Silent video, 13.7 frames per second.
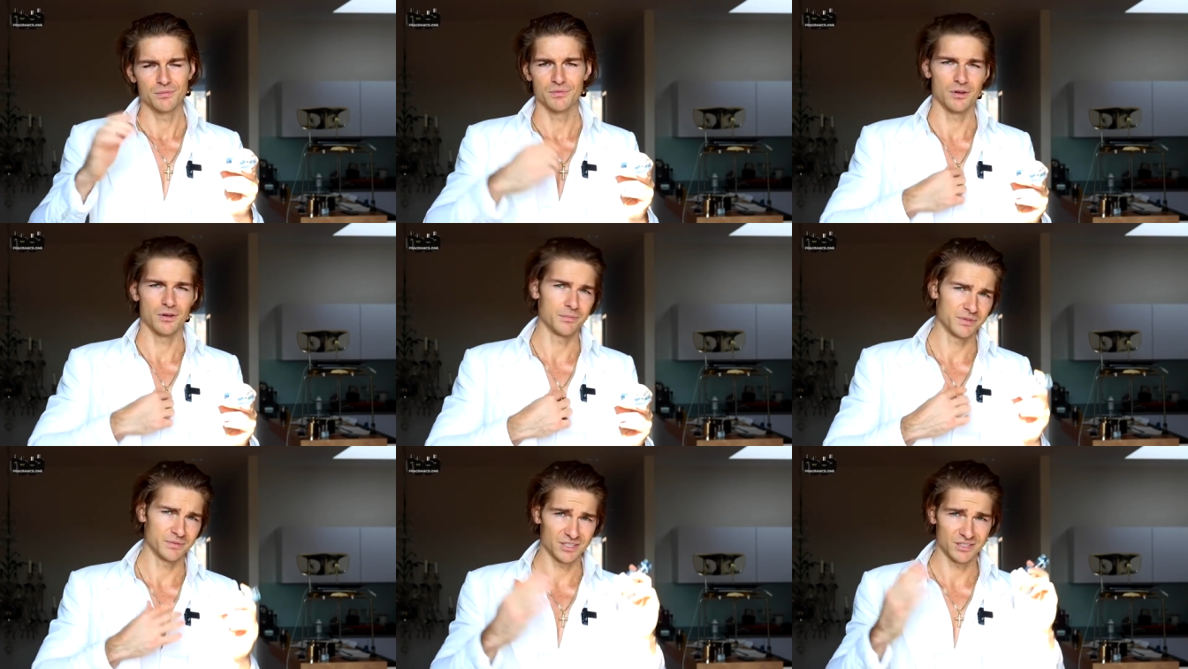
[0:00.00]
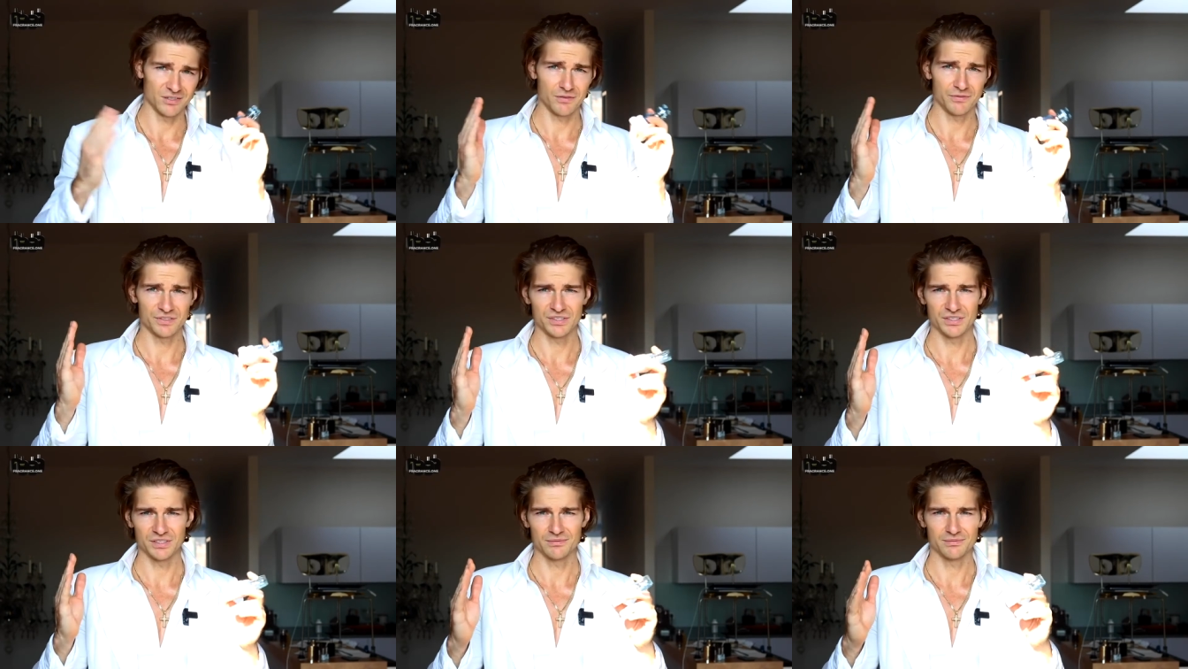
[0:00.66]
I mean,
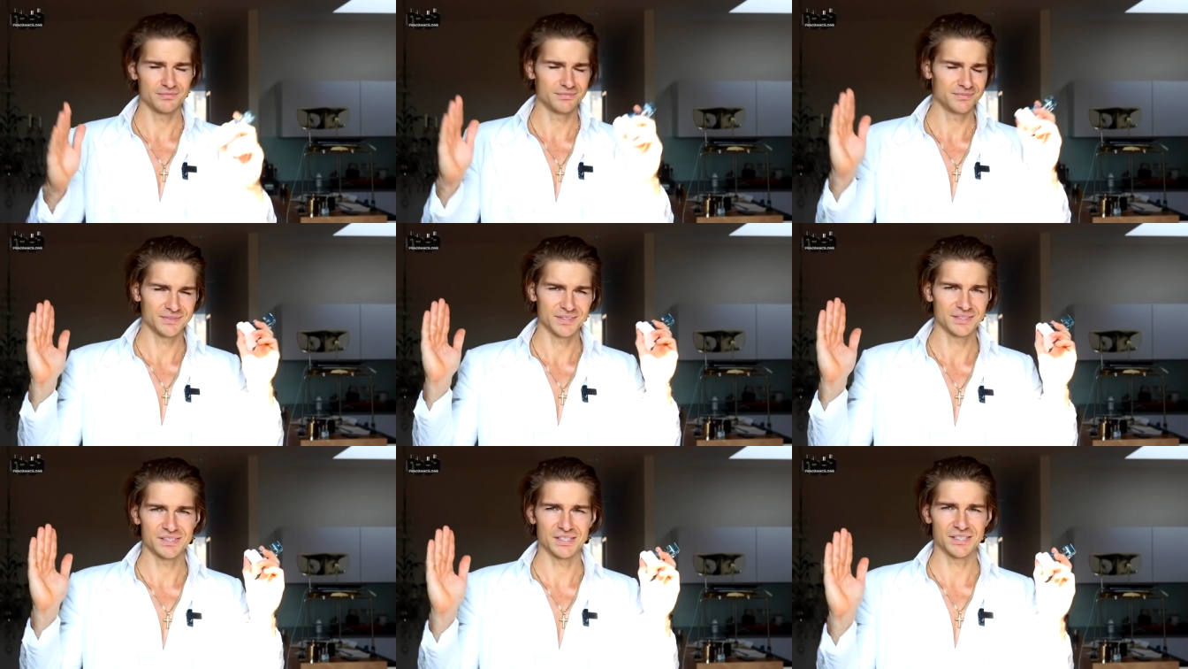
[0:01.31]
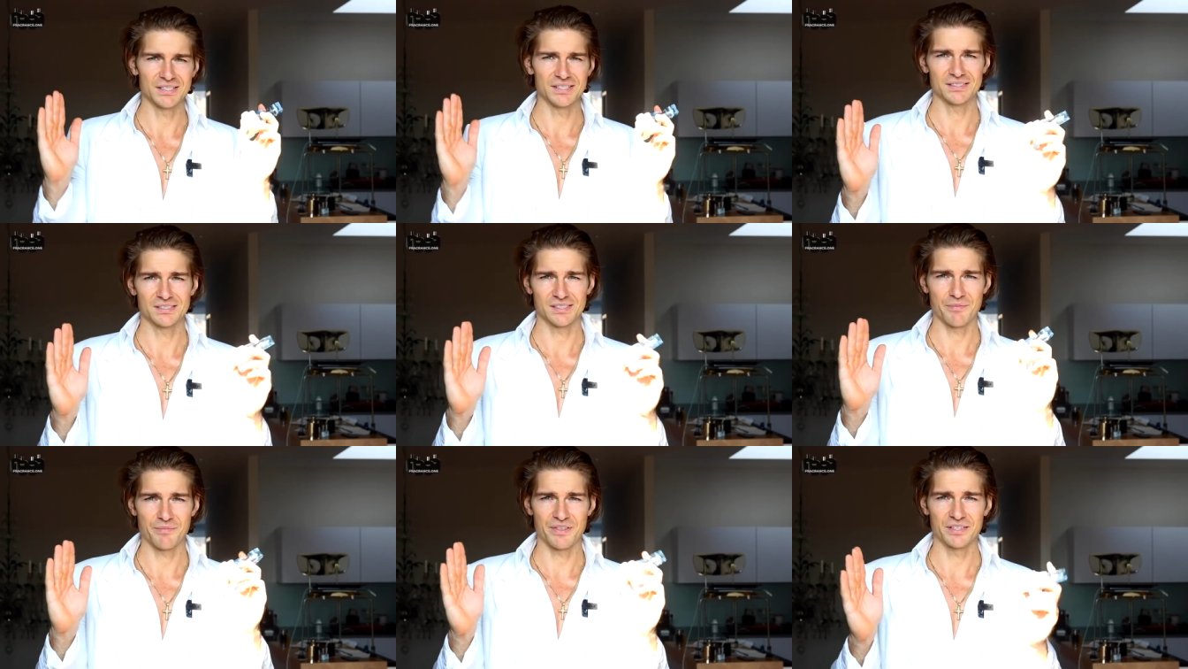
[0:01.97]
obviously, sin is
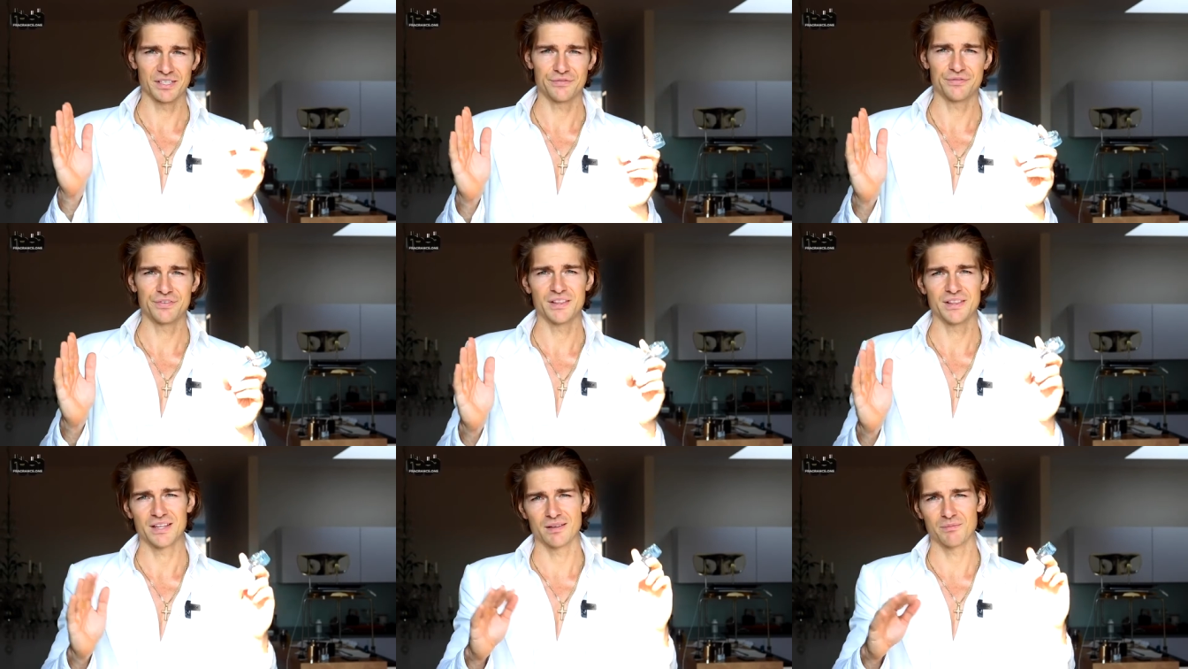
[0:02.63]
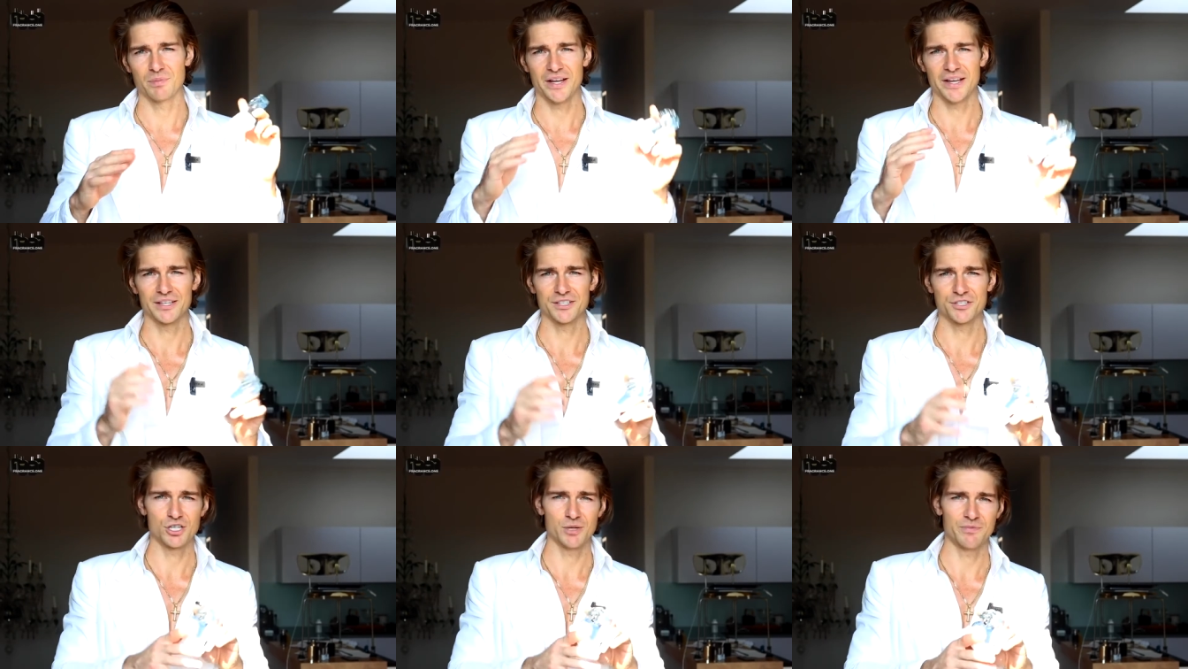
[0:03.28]
something different than buying
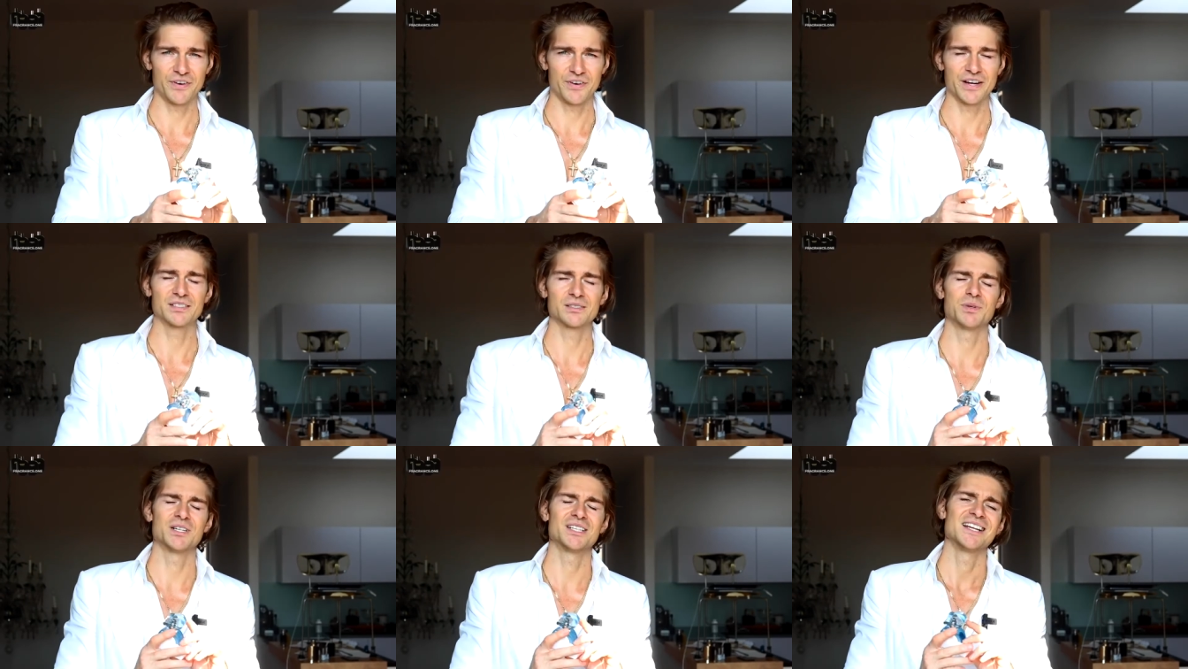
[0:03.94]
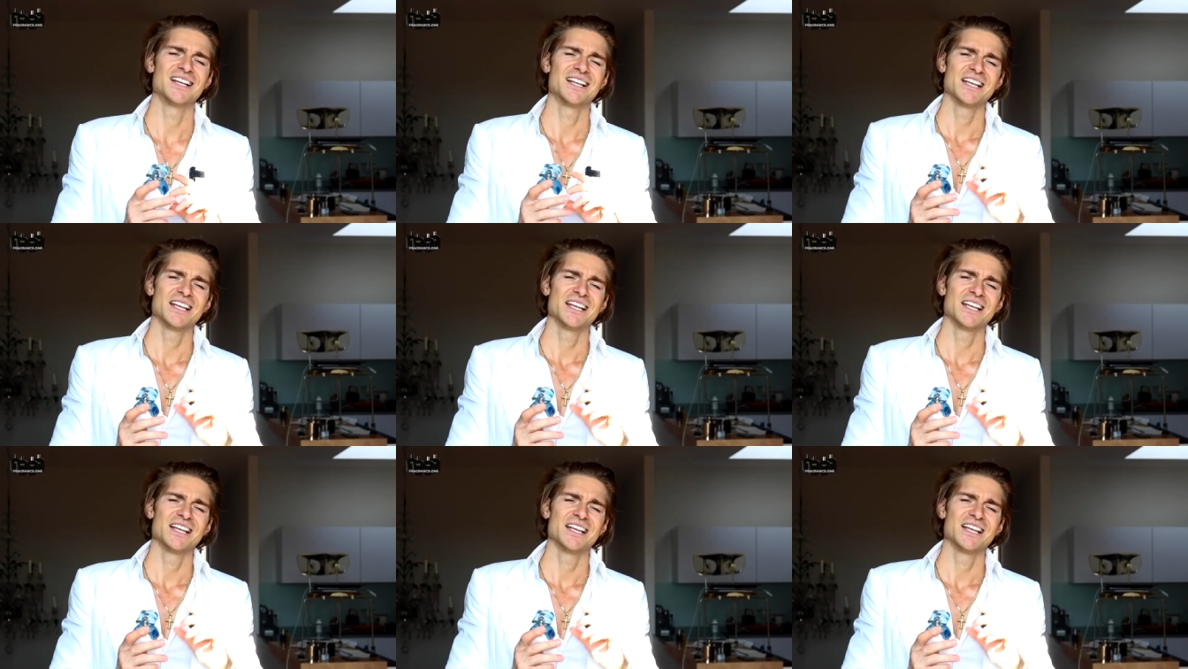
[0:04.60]
a cheap fragrance, but